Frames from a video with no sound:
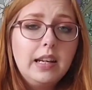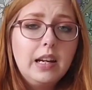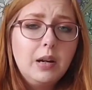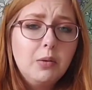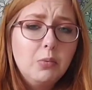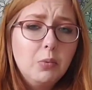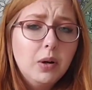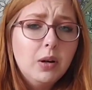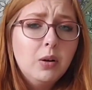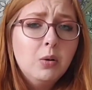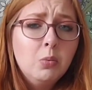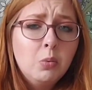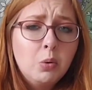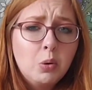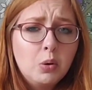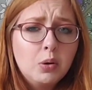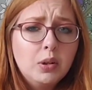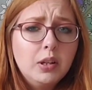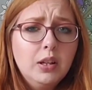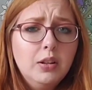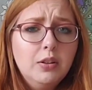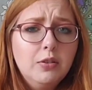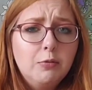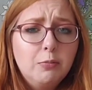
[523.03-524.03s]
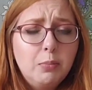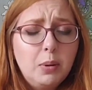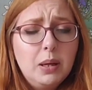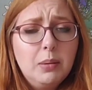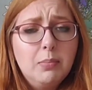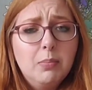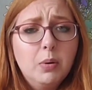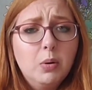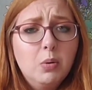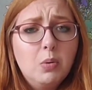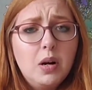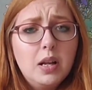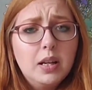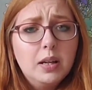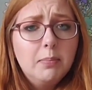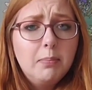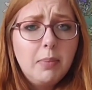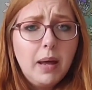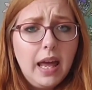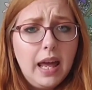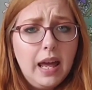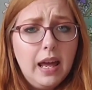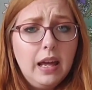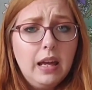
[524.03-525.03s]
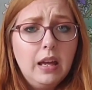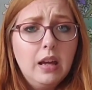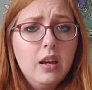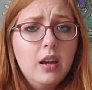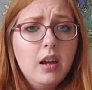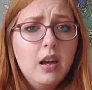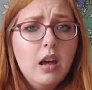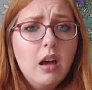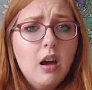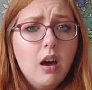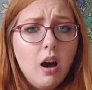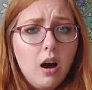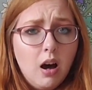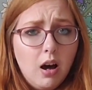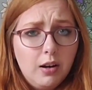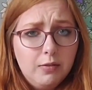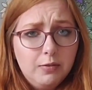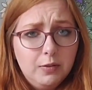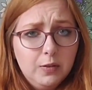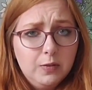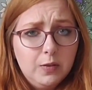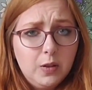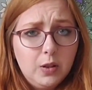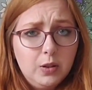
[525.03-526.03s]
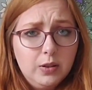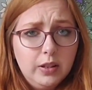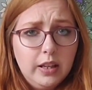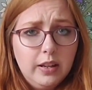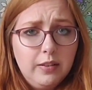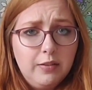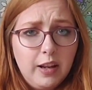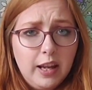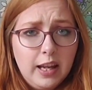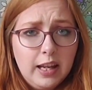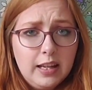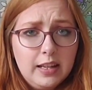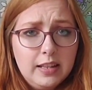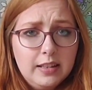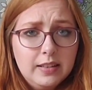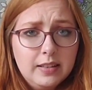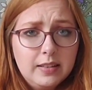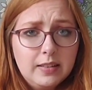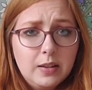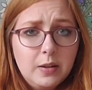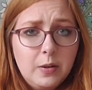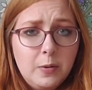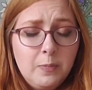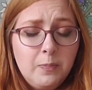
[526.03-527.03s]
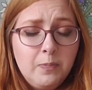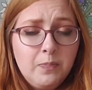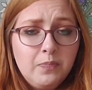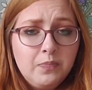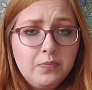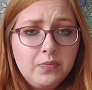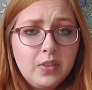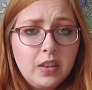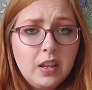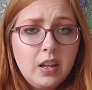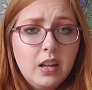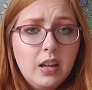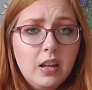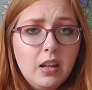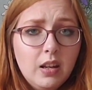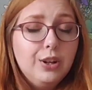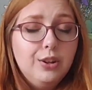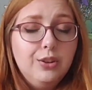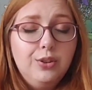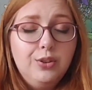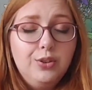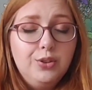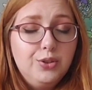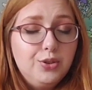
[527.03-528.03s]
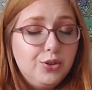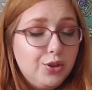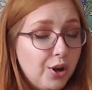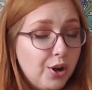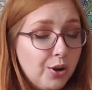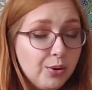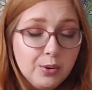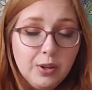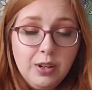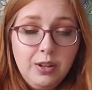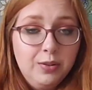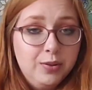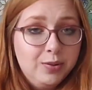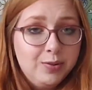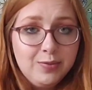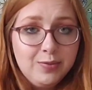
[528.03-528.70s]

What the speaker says: I will warn you, if people want to pay off of OnlyFans, don't use